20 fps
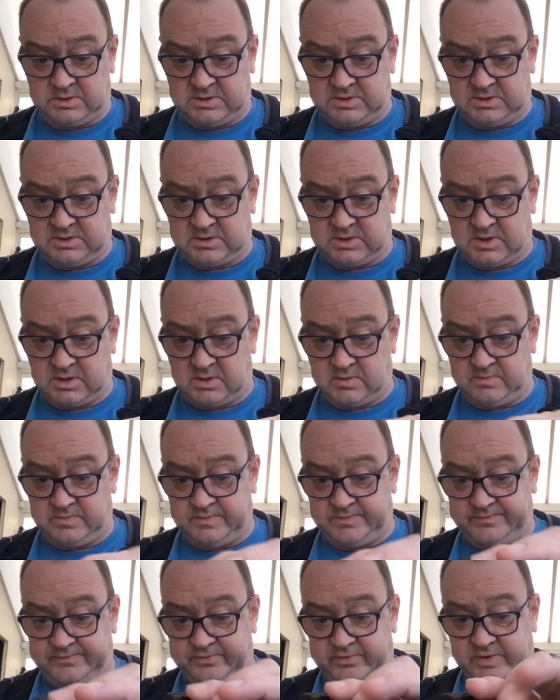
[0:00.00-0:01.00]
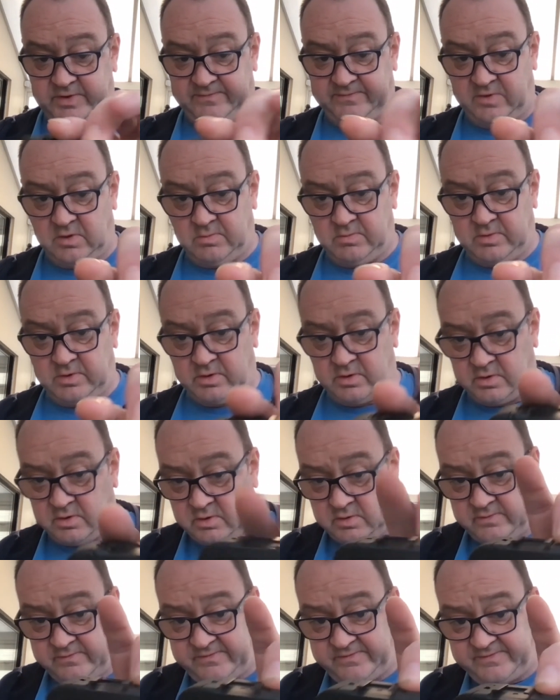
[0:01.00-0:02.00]
is a preview
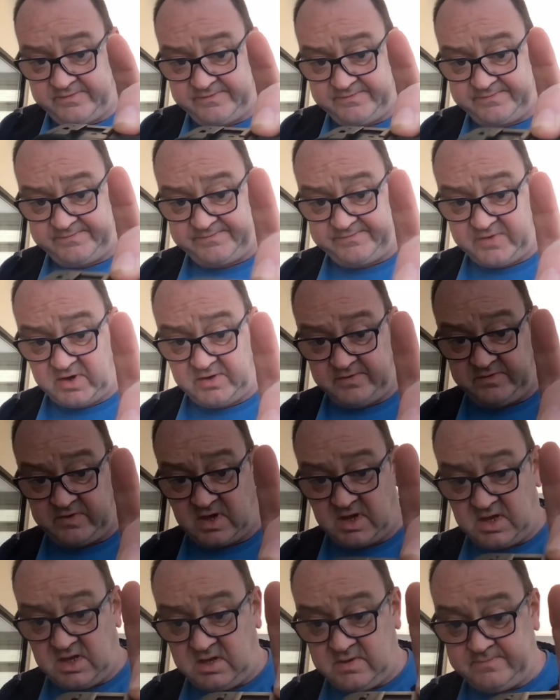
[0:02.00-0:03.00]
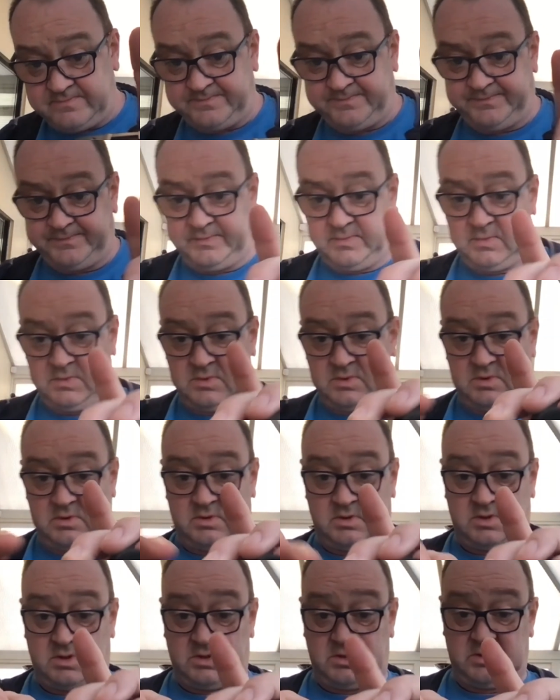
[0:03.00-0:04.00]
of 5K,
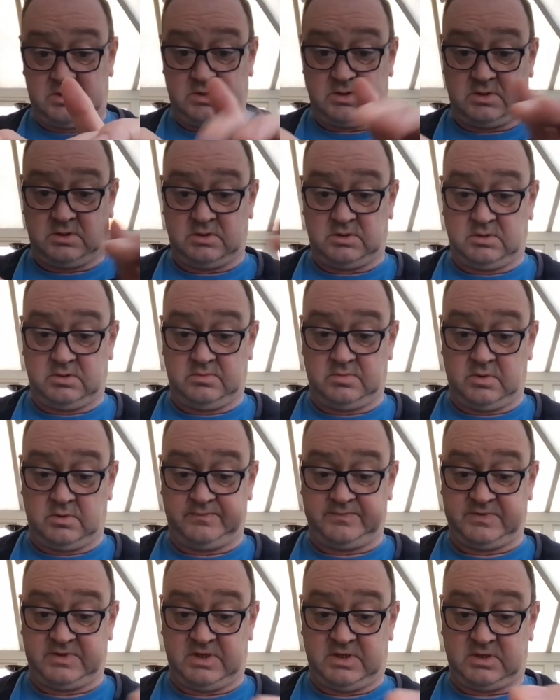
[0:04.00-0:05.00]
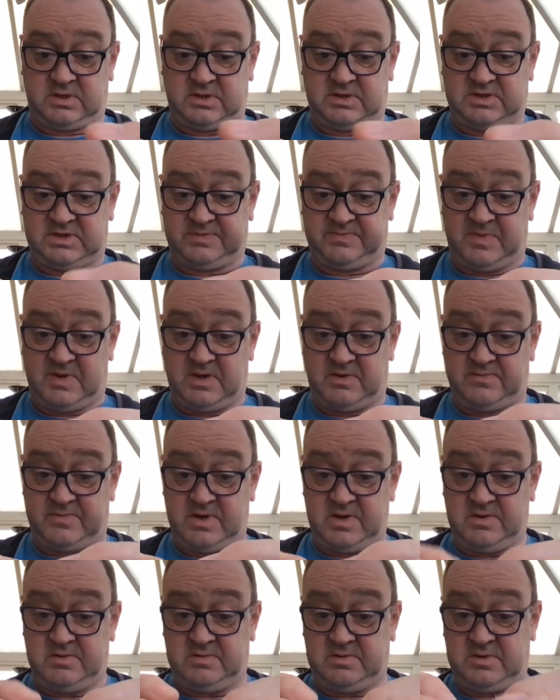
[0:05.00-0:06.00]
and obviously I can spin it
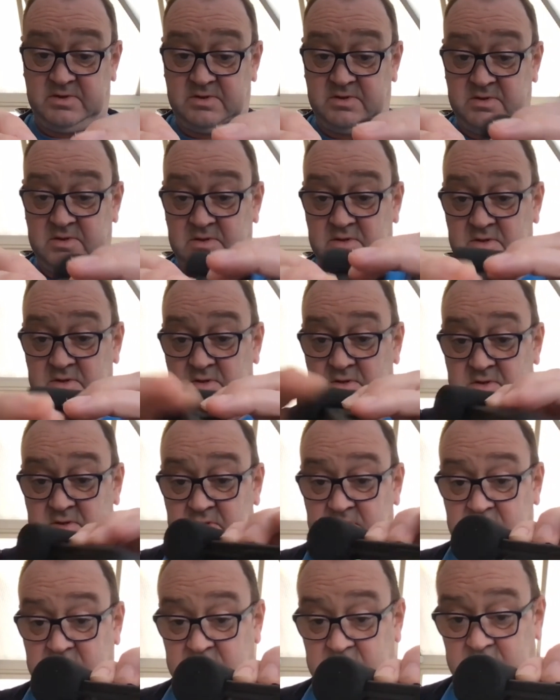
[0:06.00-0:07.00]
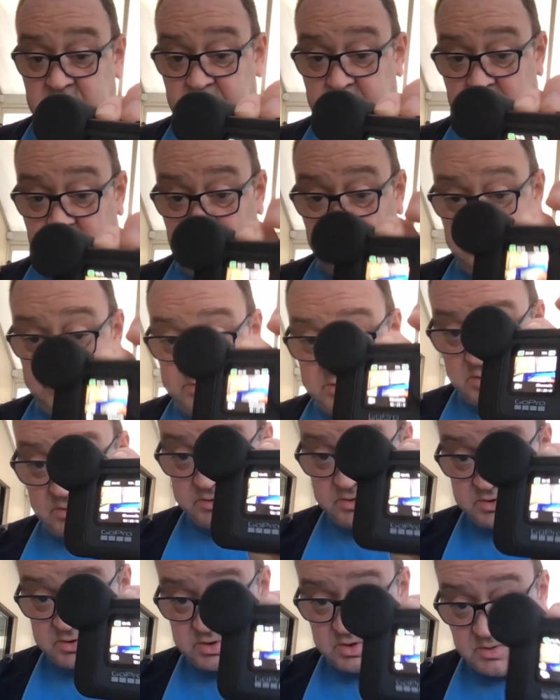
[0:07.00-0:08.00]
around. And there we go. So I'm
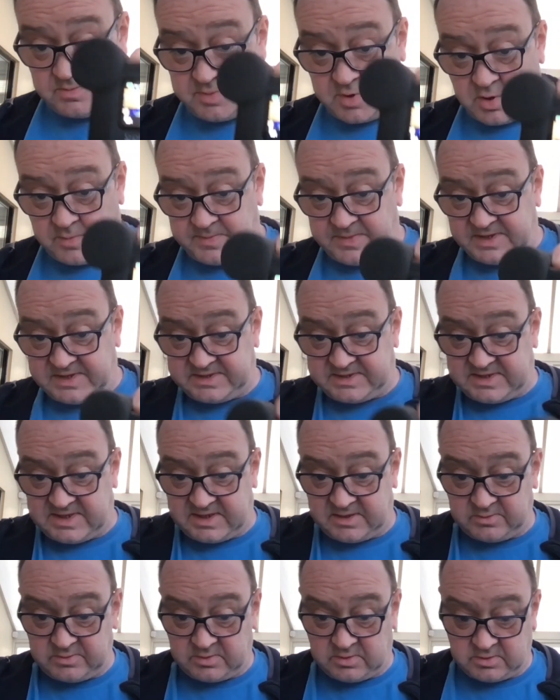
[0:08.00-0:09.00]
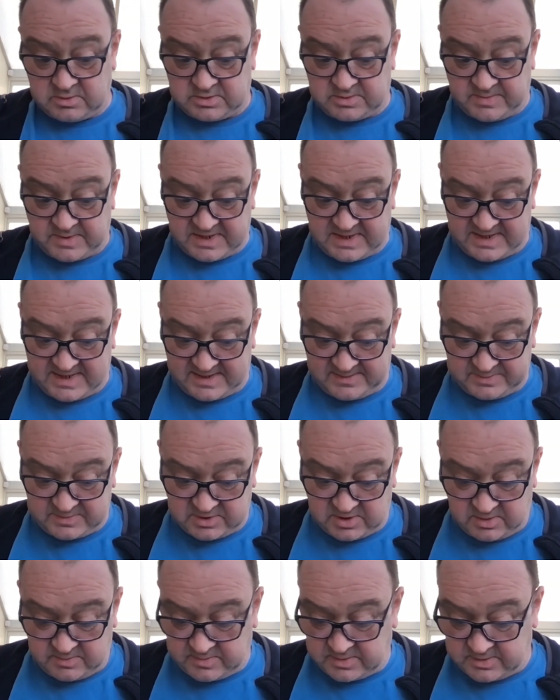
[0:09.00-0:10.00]
just going to pop this down onto my laptop